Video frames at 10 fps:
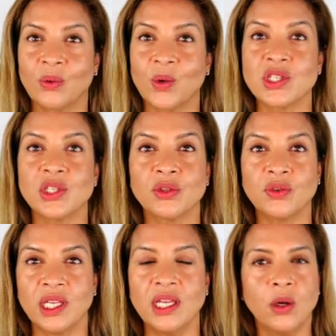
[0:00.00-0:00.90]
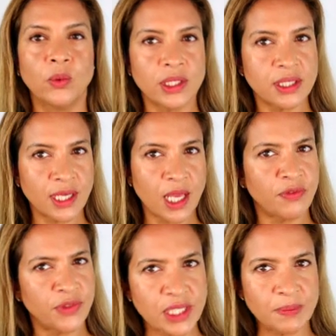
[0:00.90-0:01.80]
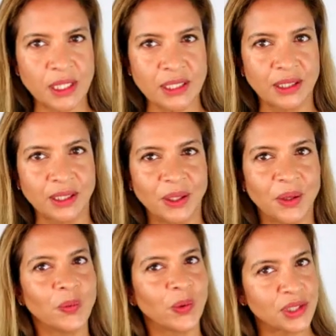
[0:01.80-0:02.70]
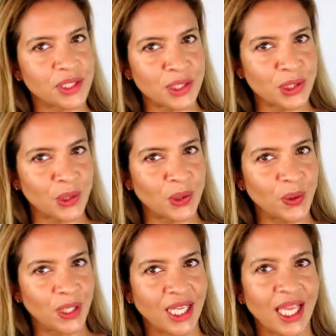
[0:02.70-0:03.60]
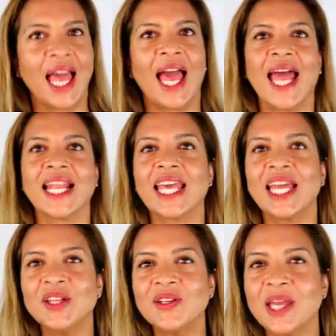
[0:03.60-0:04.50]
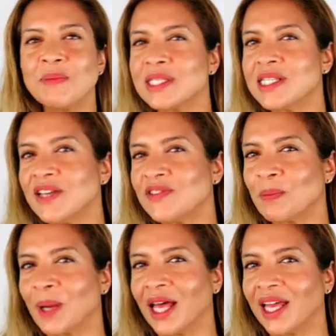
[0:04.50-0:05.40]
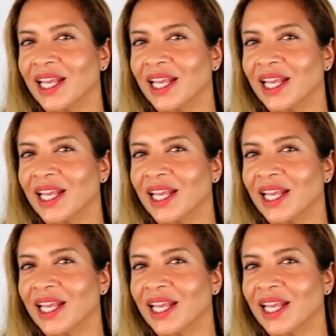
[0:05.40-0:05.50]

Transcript: Question three What is the name of this muscle? What does it do? And can you name its nerve supply?